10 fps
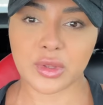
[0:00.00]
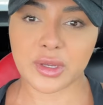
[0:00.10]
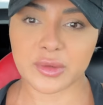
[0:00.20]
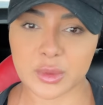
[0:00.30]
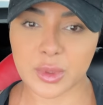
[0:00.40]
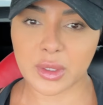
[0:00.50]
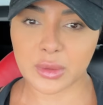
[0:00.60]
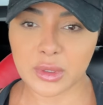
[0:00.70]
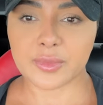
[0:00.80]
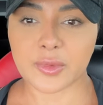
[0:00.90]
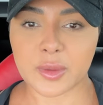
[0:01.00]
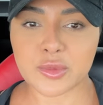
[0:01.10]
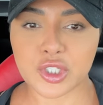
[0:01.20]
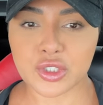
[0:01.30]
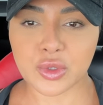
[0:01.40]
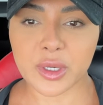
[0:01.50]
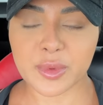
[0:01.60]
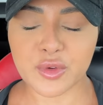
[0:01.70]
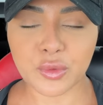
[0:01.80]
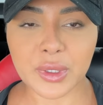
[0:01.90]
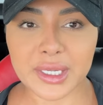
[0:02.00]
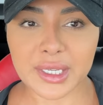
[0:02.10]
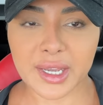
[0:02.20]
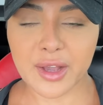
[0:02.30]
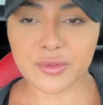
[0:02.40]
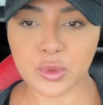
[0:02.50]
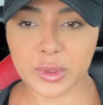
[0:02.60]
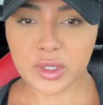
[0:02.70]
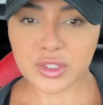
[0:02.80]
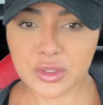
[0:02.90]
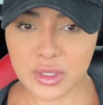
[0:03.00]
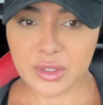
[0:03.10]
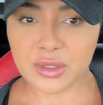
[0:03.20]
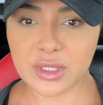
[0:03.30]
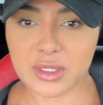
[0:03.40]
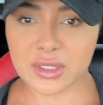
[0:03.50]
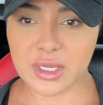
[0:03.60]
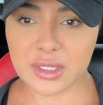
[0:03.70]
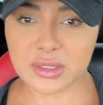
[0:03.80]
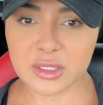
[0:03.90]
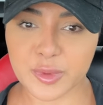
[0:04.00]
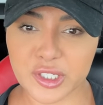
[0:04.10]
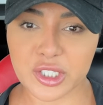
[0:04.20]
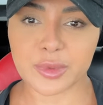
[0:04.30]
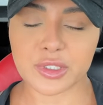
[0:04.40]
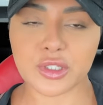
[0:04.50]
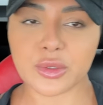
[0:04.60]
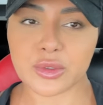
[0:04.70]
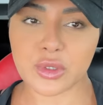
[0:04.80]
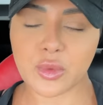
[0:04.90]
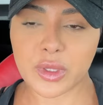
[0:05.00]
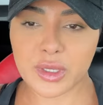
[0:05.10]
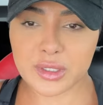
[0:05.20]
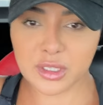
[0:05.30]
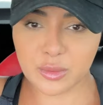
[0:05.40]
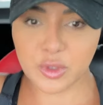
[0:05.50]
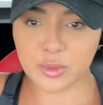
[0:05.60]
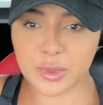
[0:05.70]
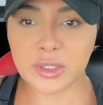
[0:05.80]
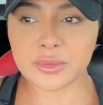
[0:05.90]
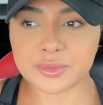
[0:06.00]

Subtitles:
there as well. I'm just trying to be really careful when I do these things, especially because Luke's not with us at the moment.